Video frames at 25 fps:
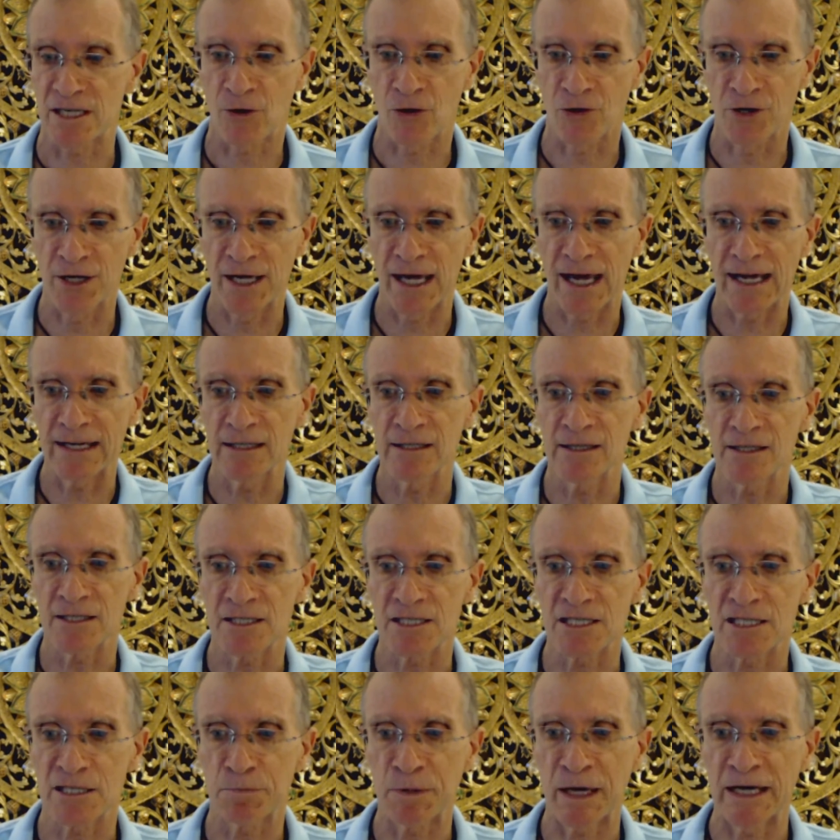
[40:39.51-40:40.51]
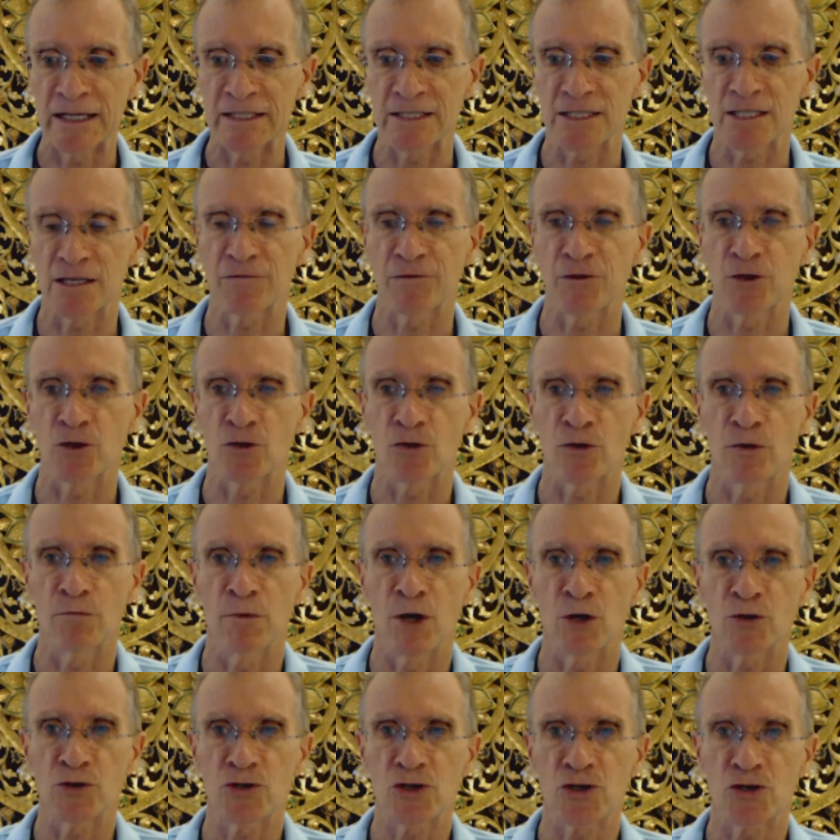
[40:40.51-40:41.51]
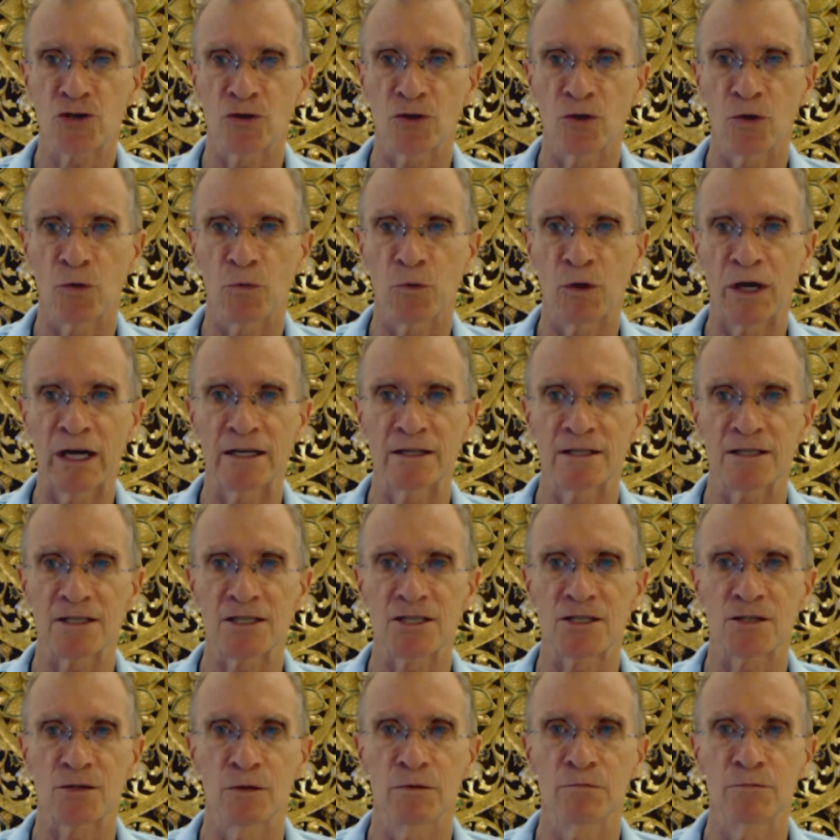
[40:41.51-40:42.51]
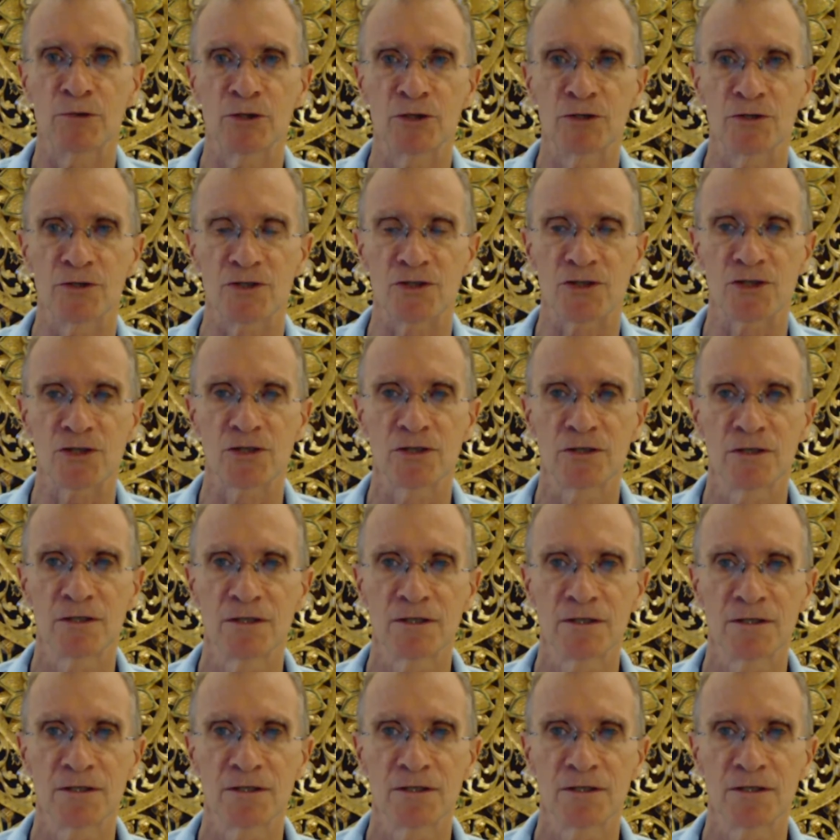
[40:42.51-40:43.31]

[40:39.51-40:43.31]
creating the space for your emotional awareness to emerge.